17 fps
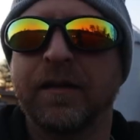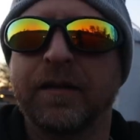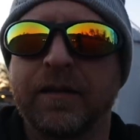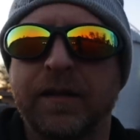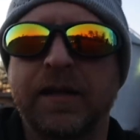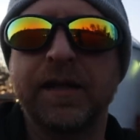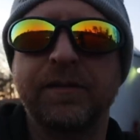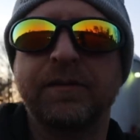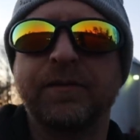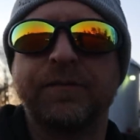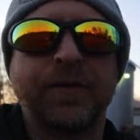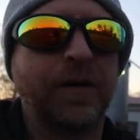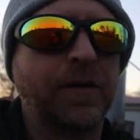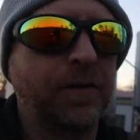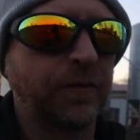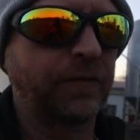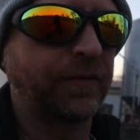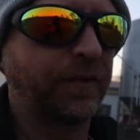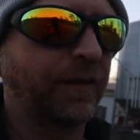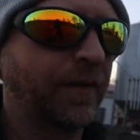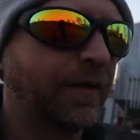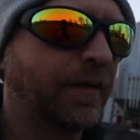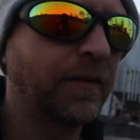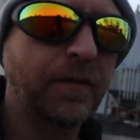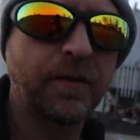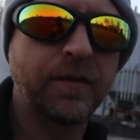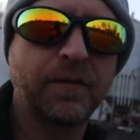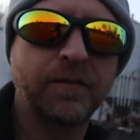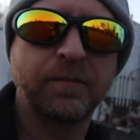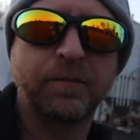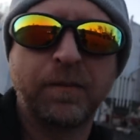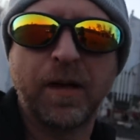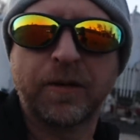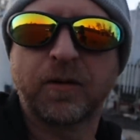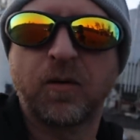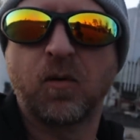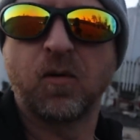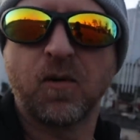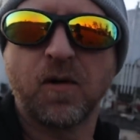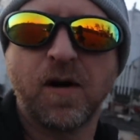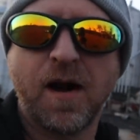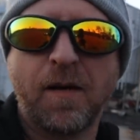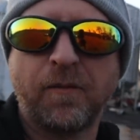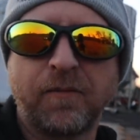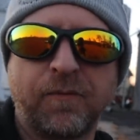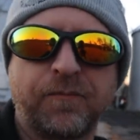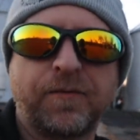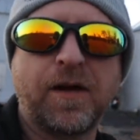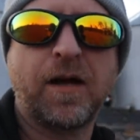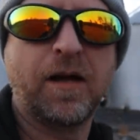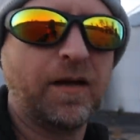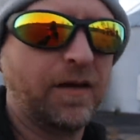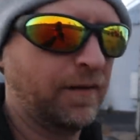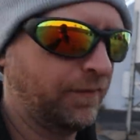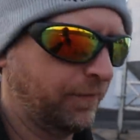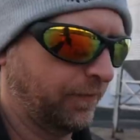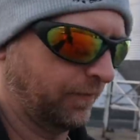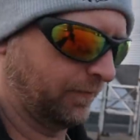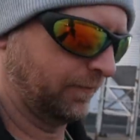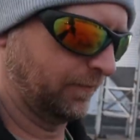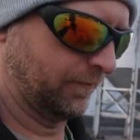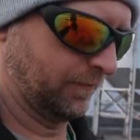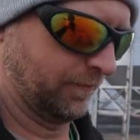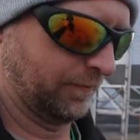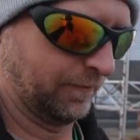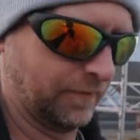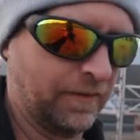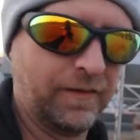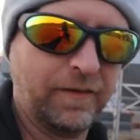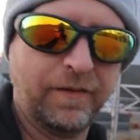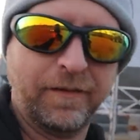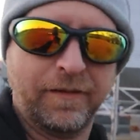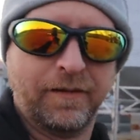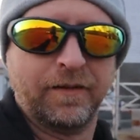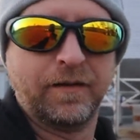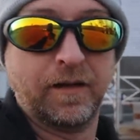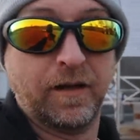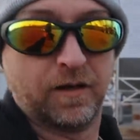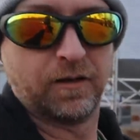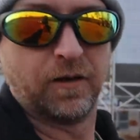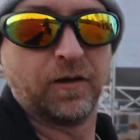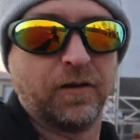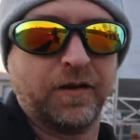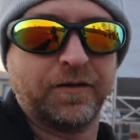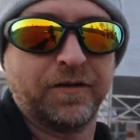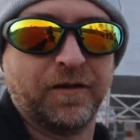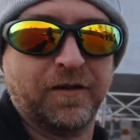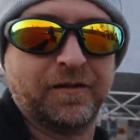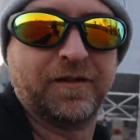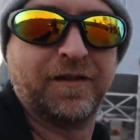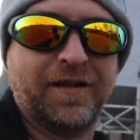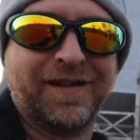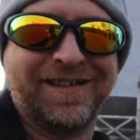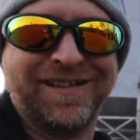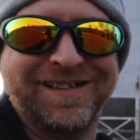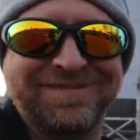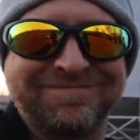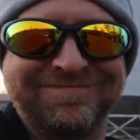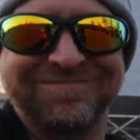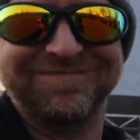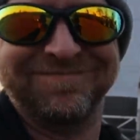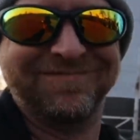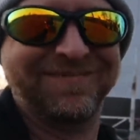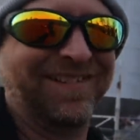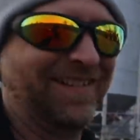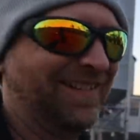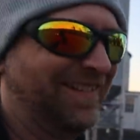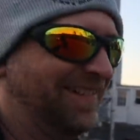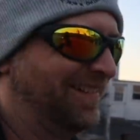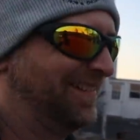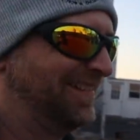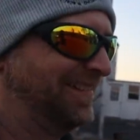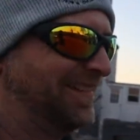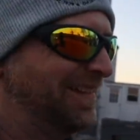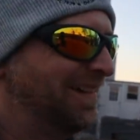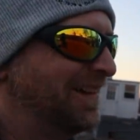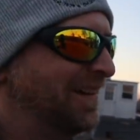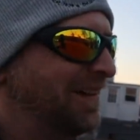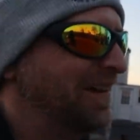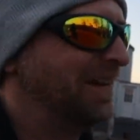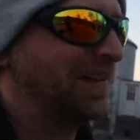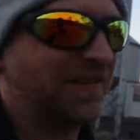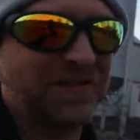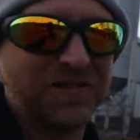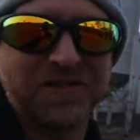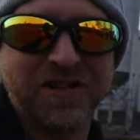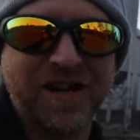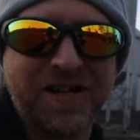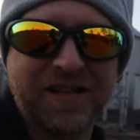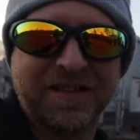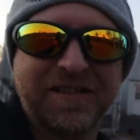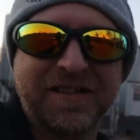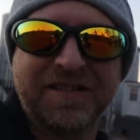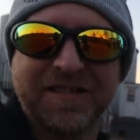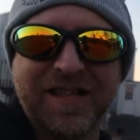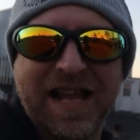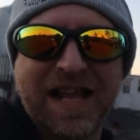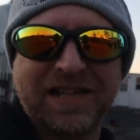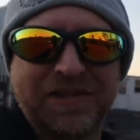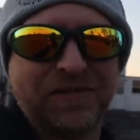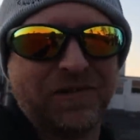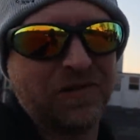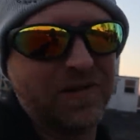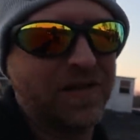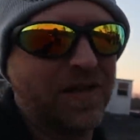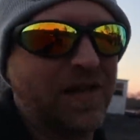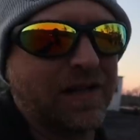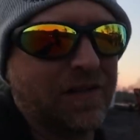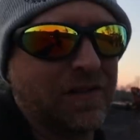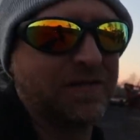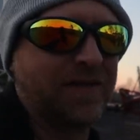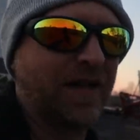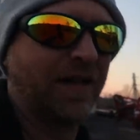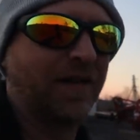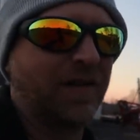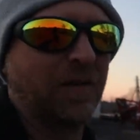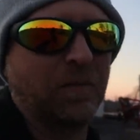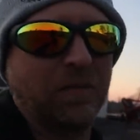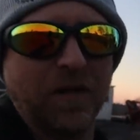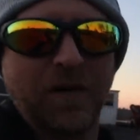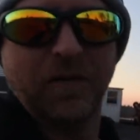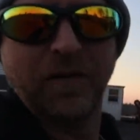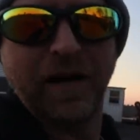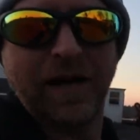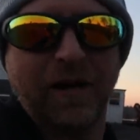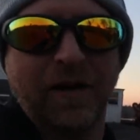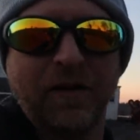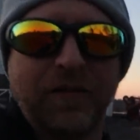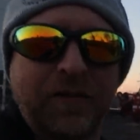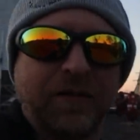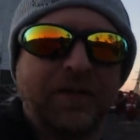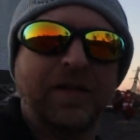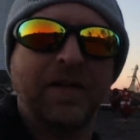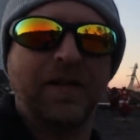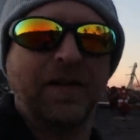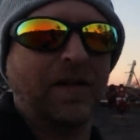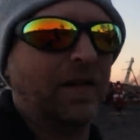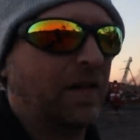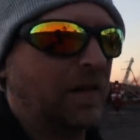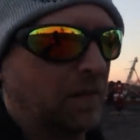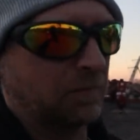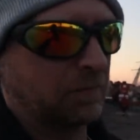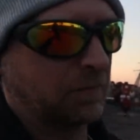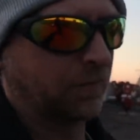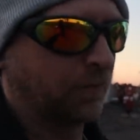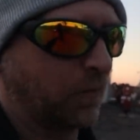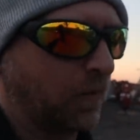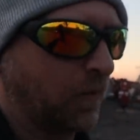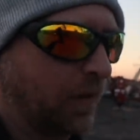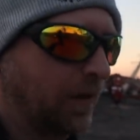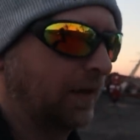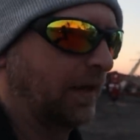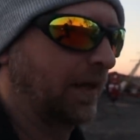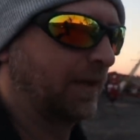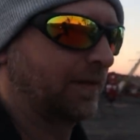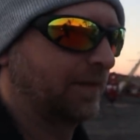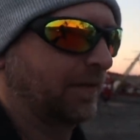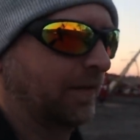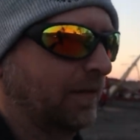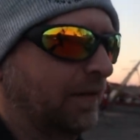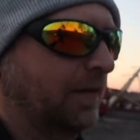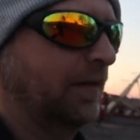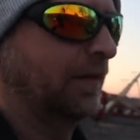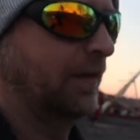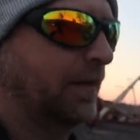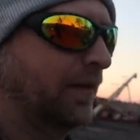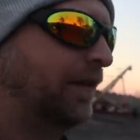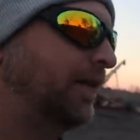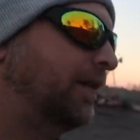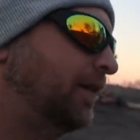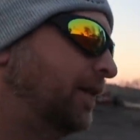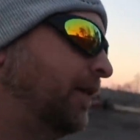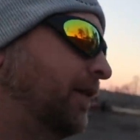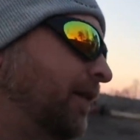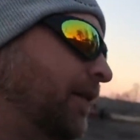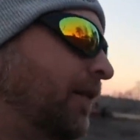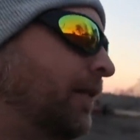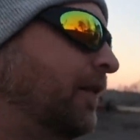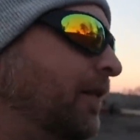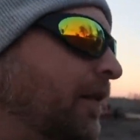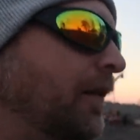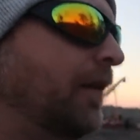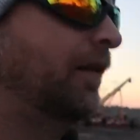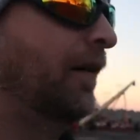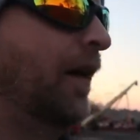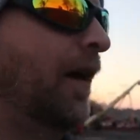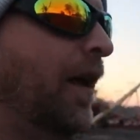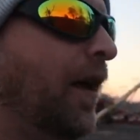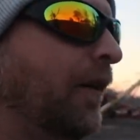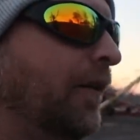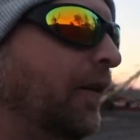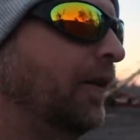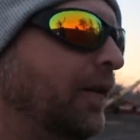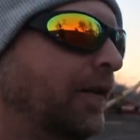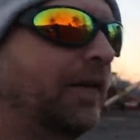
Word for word: Evening, folks. About 4:15. Get an early start today. I'm gonna try to get this last 30 acres down here below the house before it gets, I don't know,